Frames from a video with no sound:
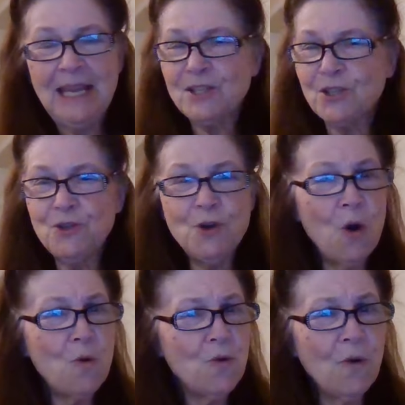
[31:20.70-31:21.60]
is
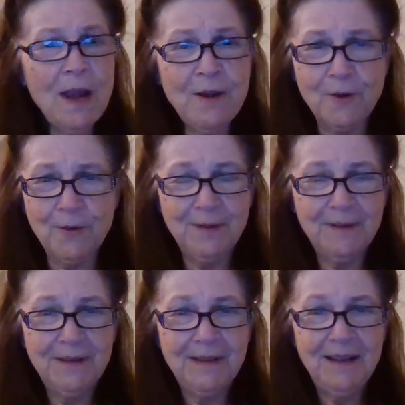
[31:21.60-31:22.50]
no greater
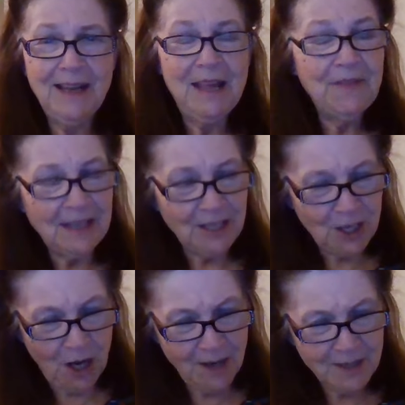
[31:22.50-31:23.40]

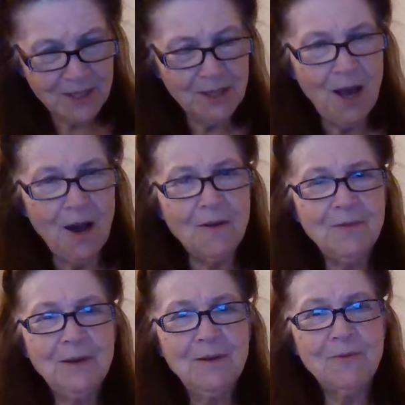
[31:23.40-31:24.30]
than God's love
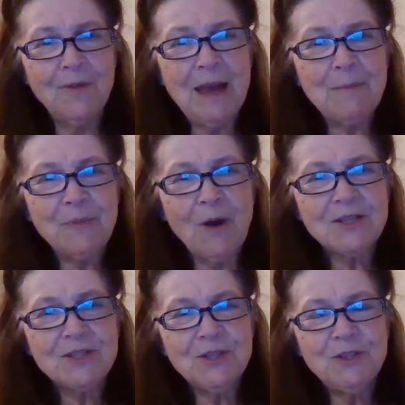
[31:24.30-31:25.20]
for that
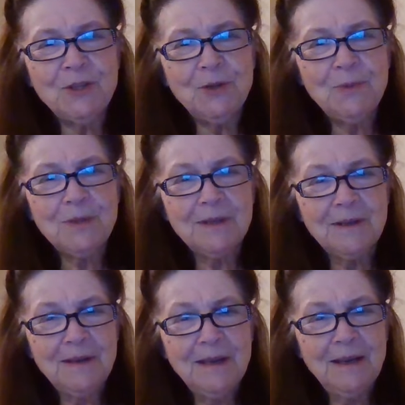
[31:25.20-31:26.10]
prostitute
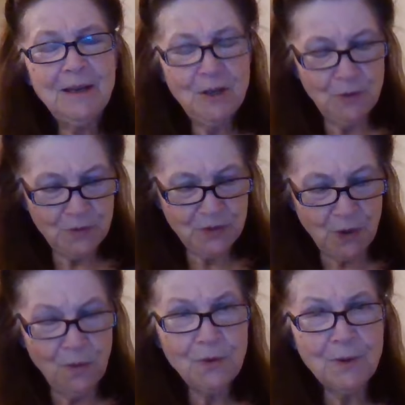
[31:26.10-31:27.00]
who
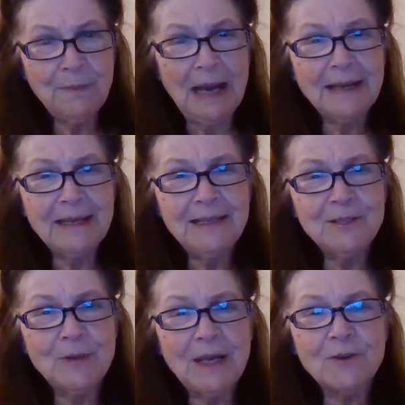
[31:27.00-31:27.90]
sold her body
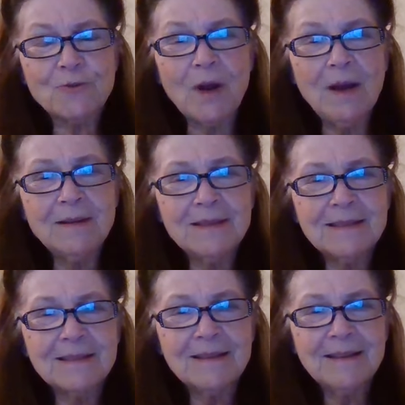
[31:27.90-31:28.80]
to get
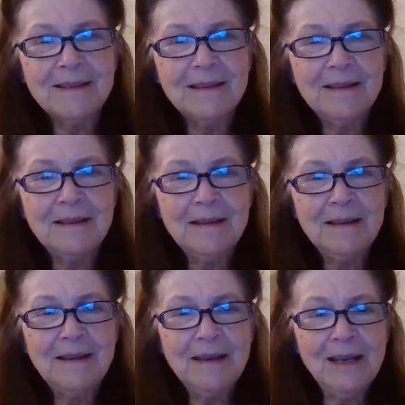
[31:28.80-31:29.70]
drugs,
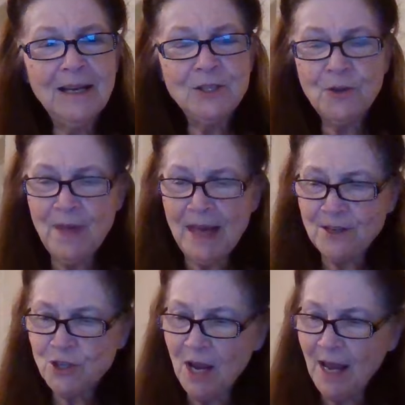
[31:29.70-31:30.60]
to
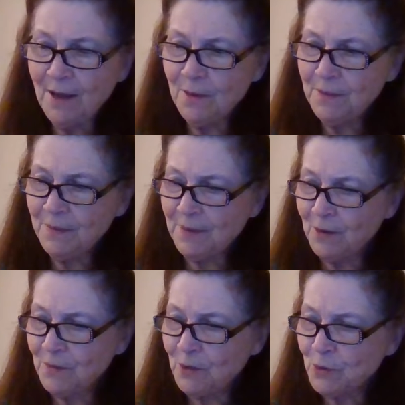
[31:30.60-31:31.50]
that child,
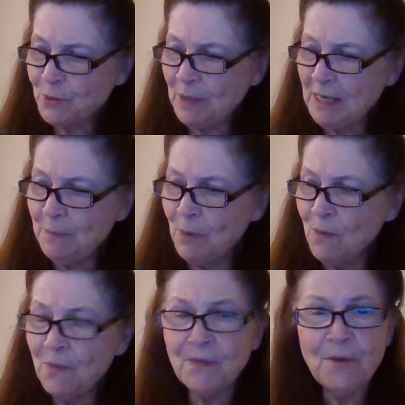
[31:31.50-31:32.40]
the, those
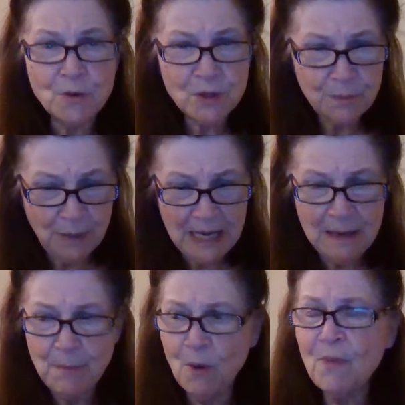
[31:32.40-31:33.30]
people, those
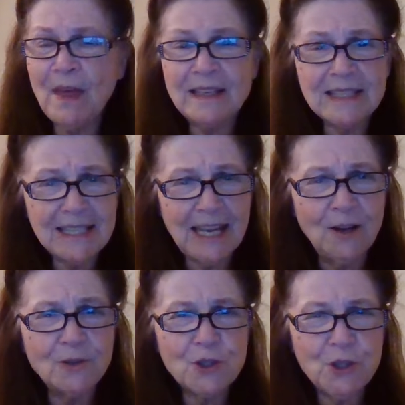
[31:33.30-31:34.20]
people that
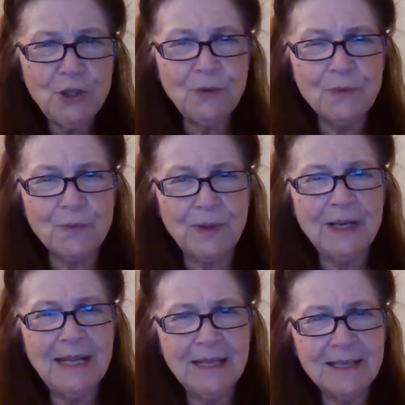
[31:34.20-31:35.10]
sell
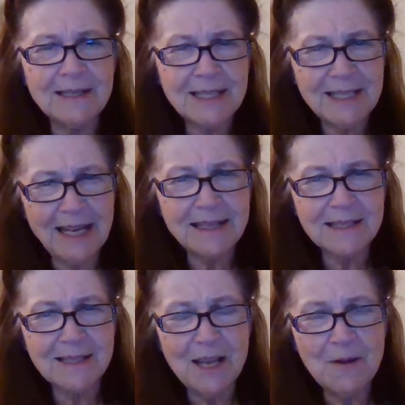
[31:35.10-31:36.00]
children into
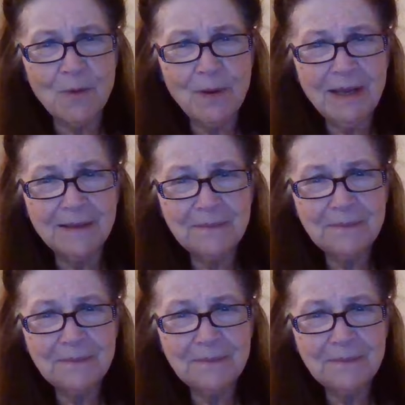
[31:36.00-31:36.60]
sex slavery,